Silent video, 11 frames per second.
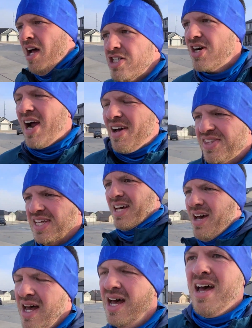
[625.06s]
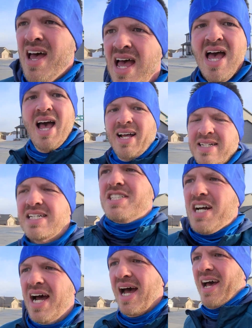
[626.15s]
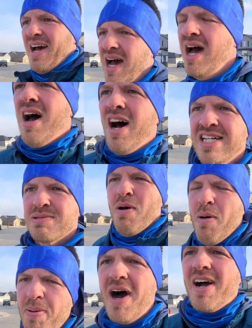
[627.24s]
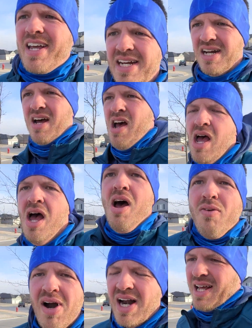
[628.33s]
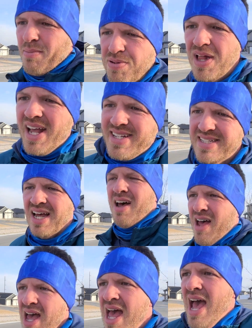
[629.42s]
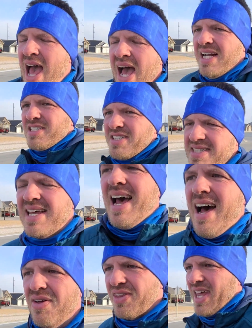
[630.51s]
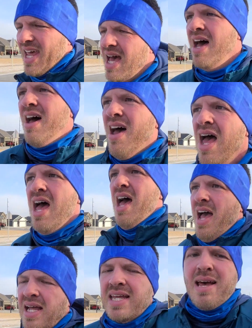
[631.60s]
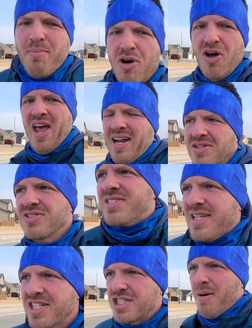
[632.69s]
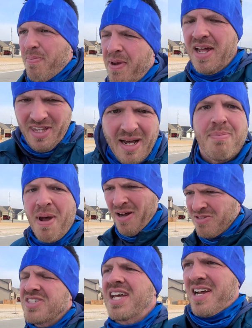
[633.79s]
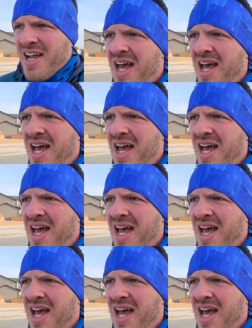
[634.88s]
try out the DJI Osmo Pocket running in place, and just see how the gimbal handles the jumping, the bouncing.